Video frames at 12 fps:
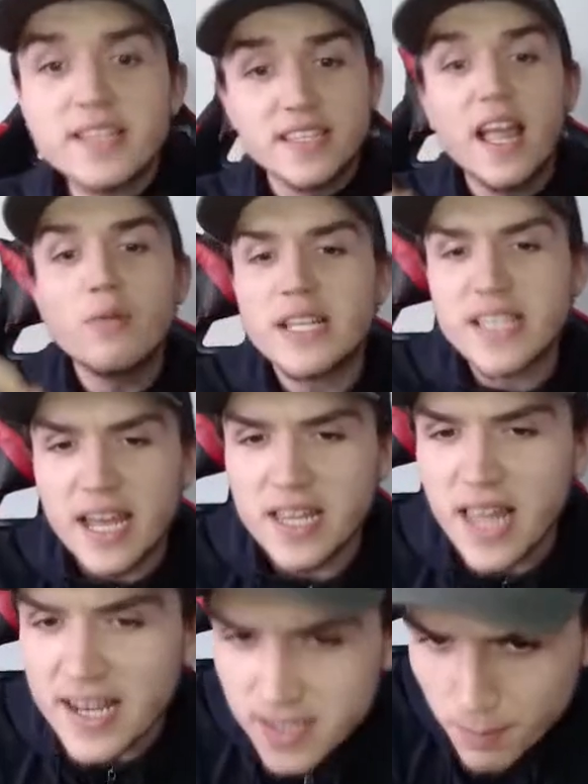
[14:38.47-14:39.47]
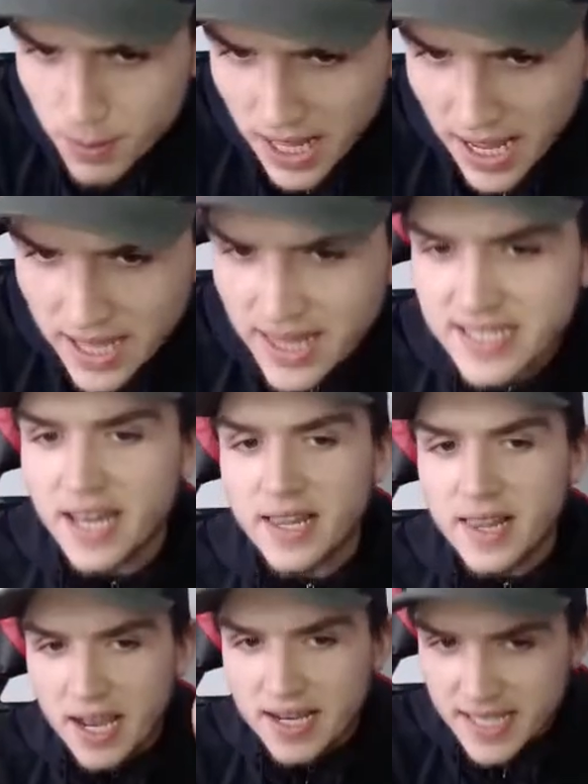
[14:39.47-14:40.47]
Now let's analyze the player. Let's
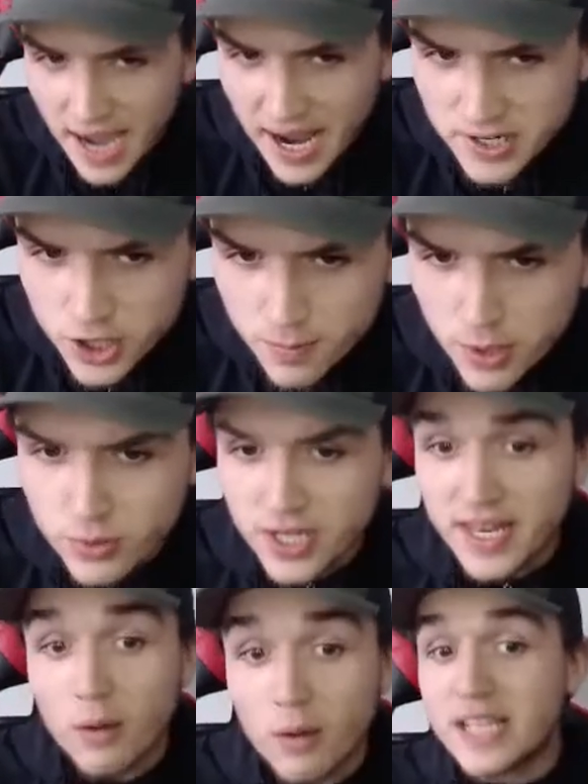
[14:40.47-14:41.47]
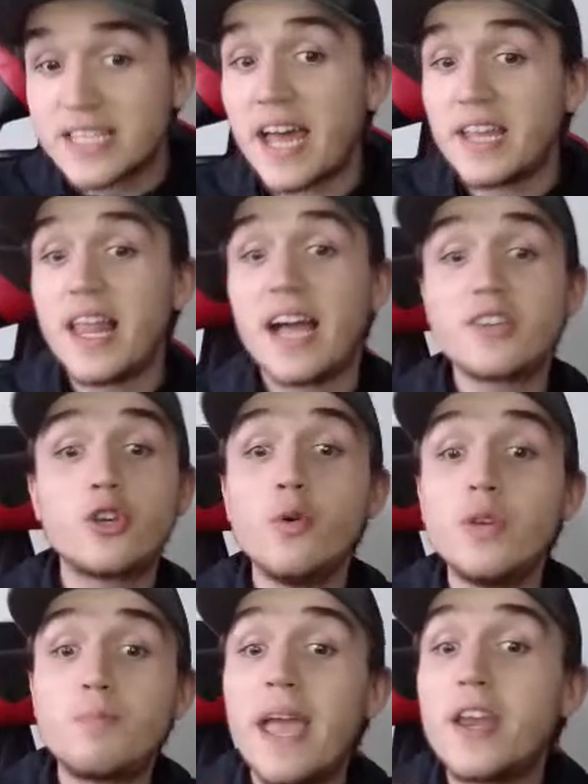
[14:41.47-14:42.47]
analyze the attributes, and now let's analyze who
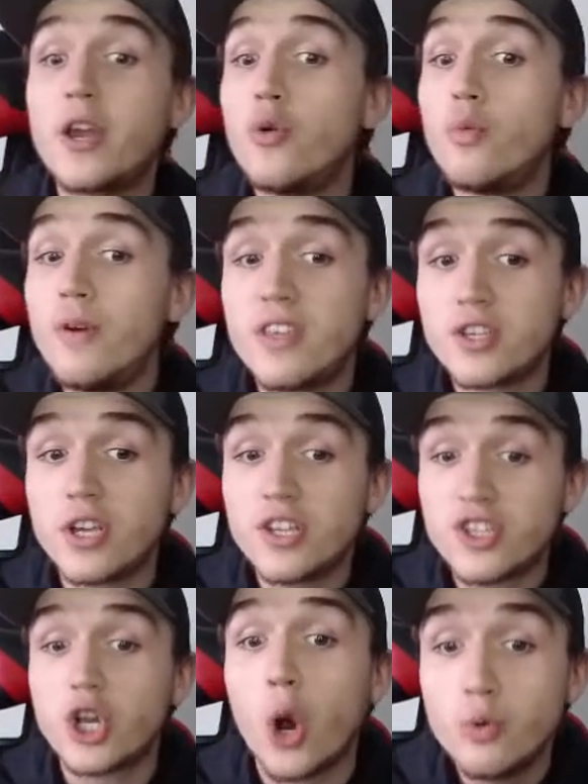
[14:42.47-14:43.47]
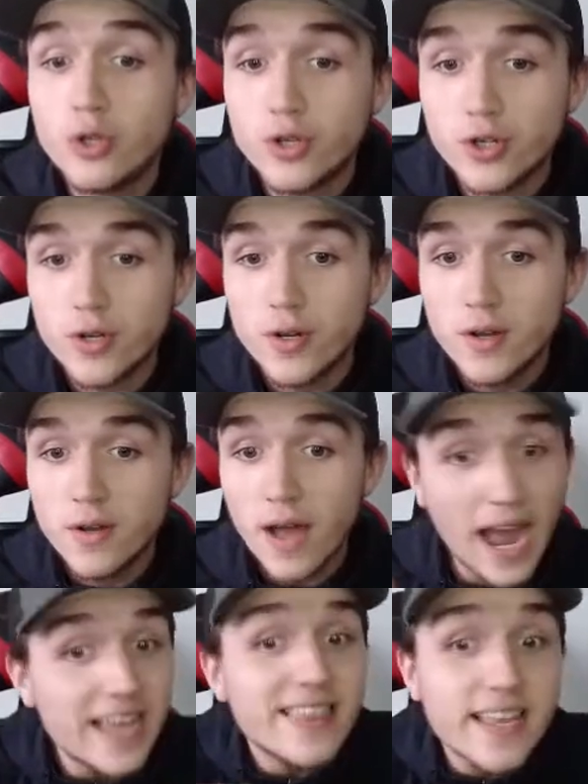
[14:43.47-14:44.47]
he's pairing up with as a coach.
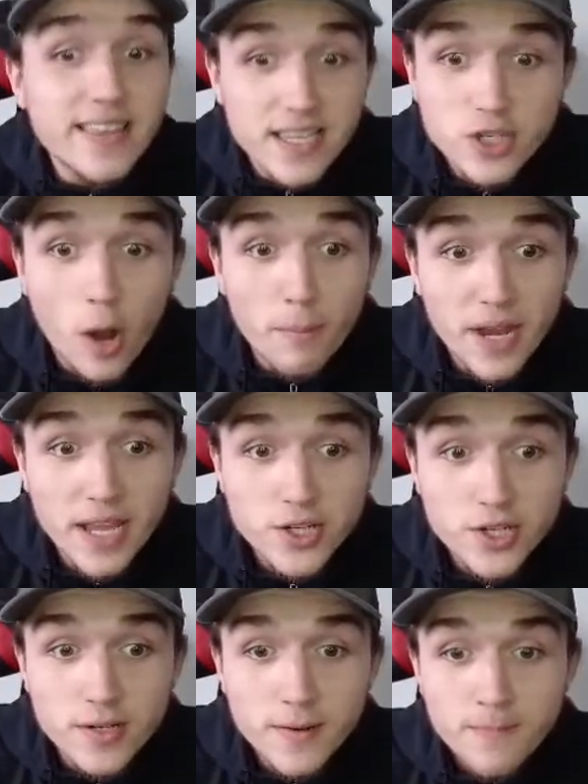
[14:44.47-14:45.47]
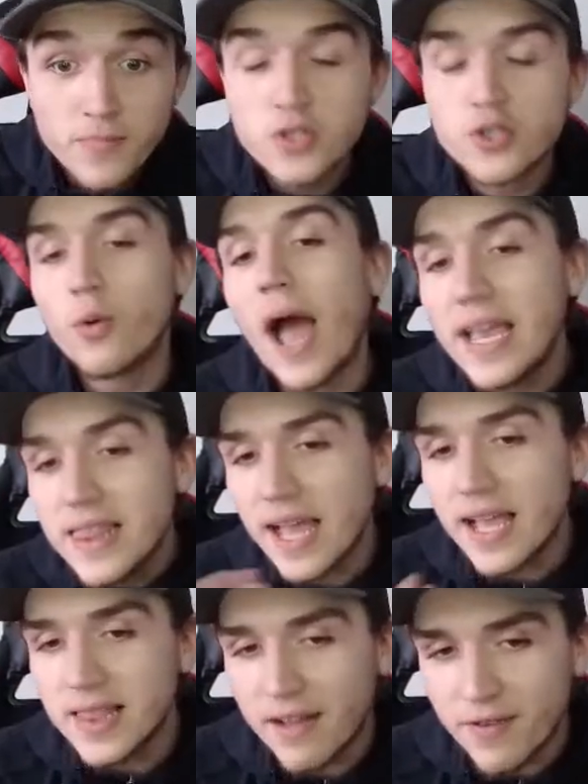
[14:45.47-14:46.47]
I like this combination. So I
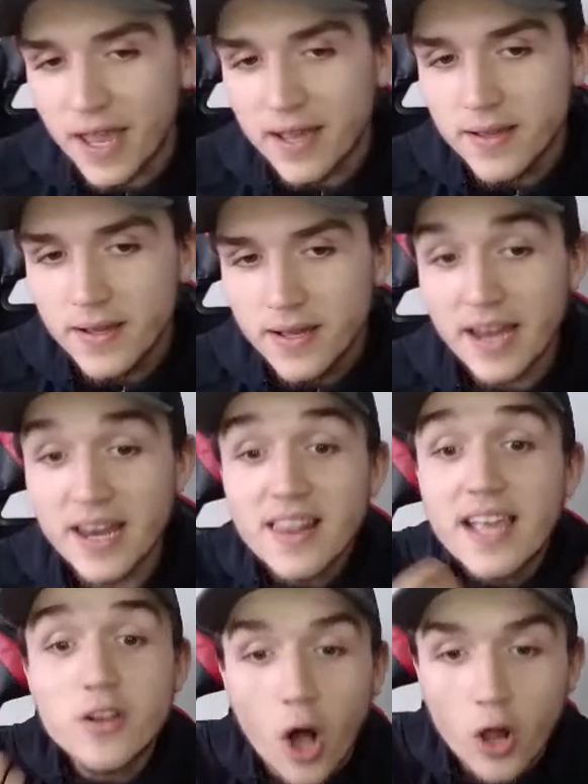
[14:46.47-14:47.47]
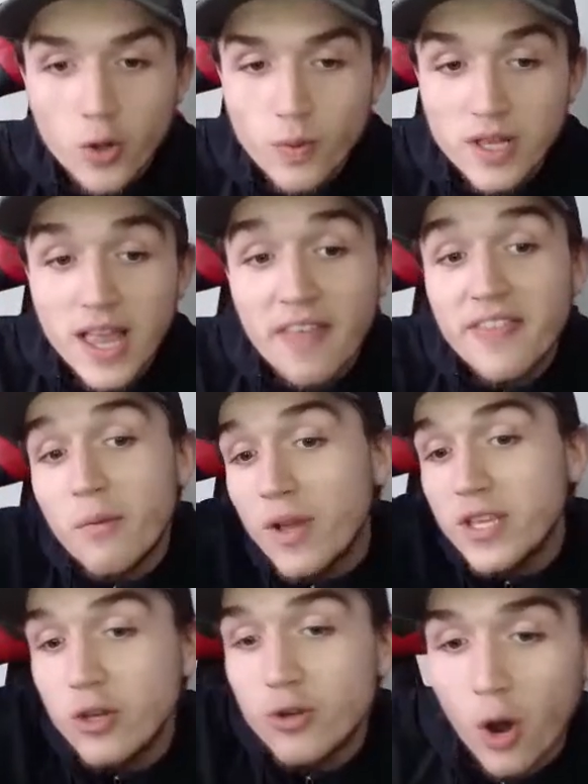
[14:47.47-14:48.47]
like Lavia and I like Colwill. And then
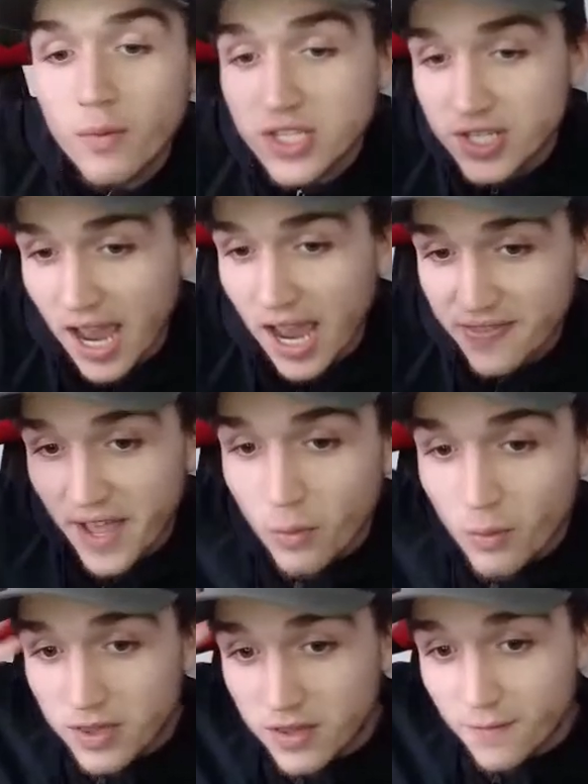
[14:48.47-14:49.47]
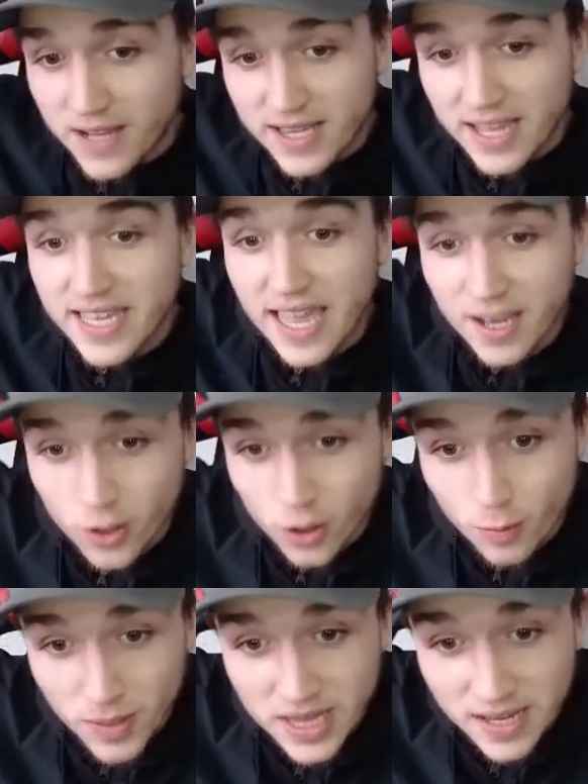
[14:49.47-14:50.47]
when you coincide that with the fact that Jurgen
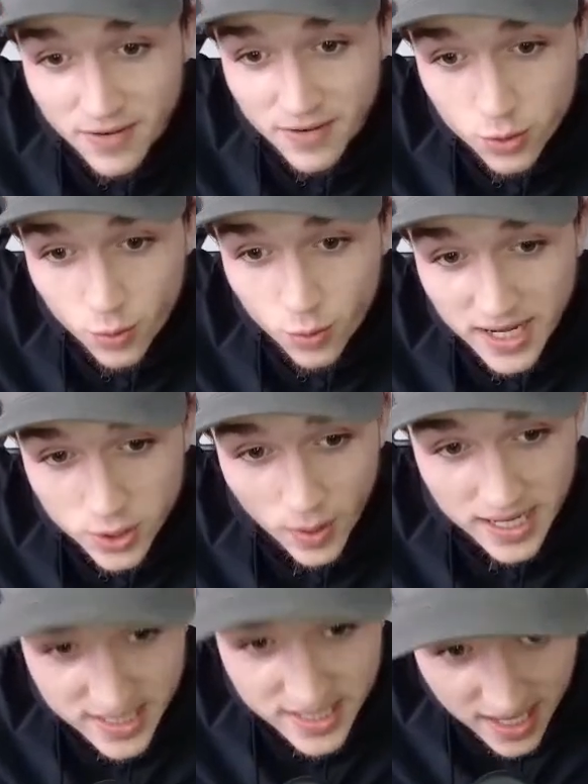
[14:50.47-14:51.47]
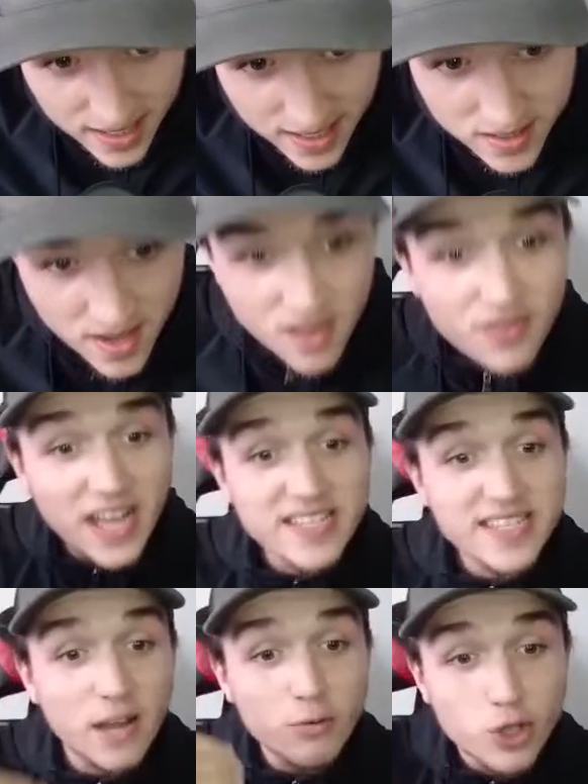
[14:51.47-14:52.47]
could be leaving in 2026,
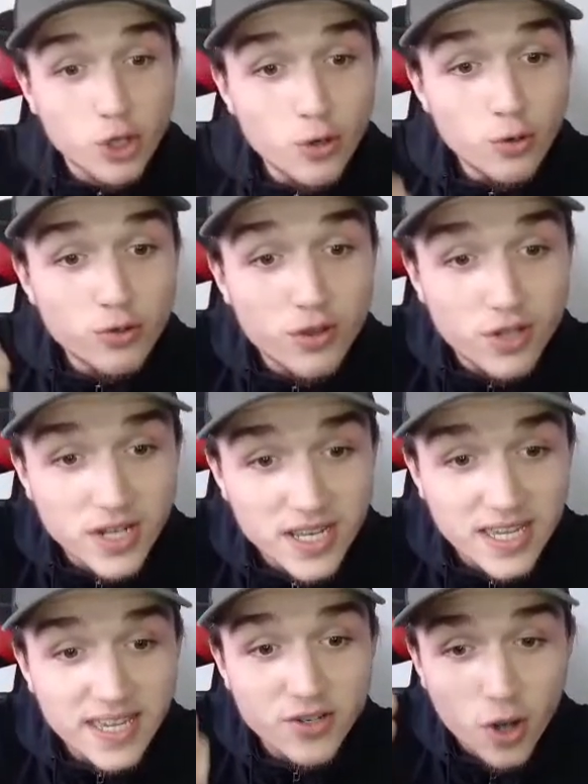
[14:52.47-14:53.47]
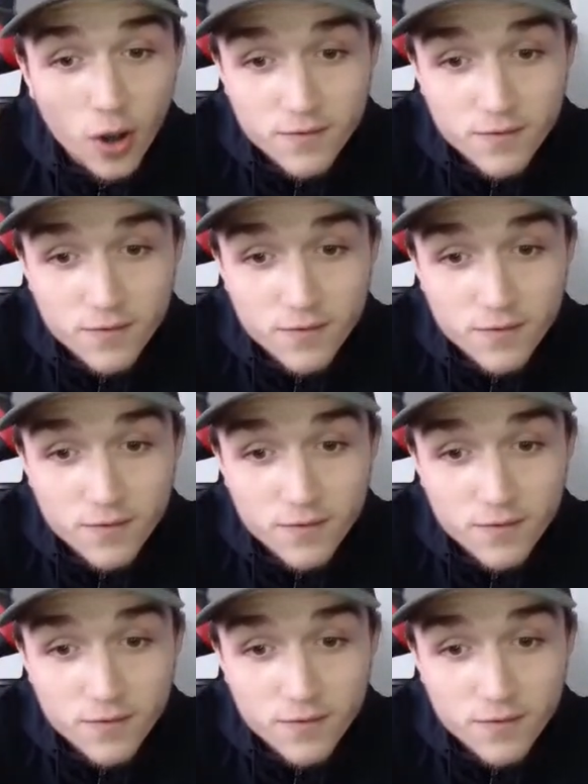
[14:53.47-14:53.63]
that's now 2 to 3 years of